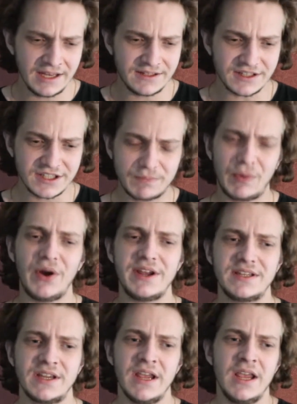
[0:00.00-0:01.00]

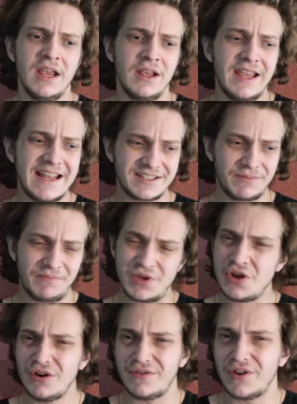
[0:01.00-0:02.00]
despite its
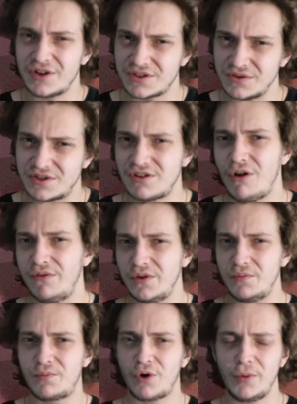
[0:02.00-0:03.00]
universal
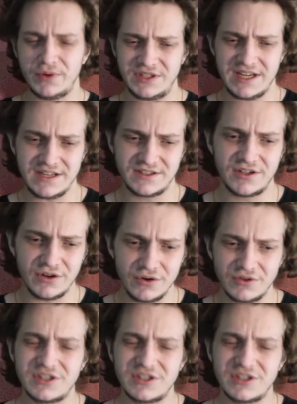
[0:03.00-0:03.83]
solvent properties to